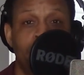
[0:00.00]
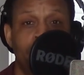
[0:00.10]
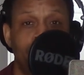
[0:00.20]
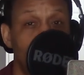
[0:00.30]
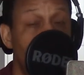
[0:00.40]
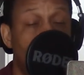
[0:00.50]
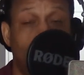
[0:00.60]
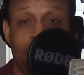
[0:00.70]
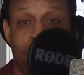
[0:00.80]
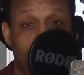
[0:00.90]
Do all
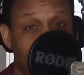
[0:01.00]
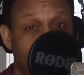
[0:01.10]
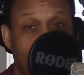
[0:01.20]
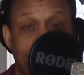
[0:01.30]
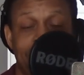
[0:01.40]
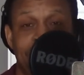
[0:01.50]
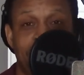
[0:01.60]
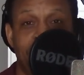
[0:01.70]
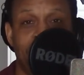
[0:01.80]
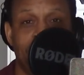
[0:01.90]
of those things,
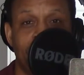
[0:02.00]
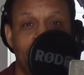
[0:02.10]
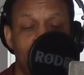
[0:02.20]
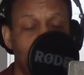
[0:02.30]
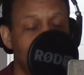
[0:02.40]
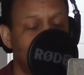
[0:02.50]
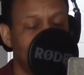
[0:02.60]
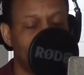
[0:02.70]
just like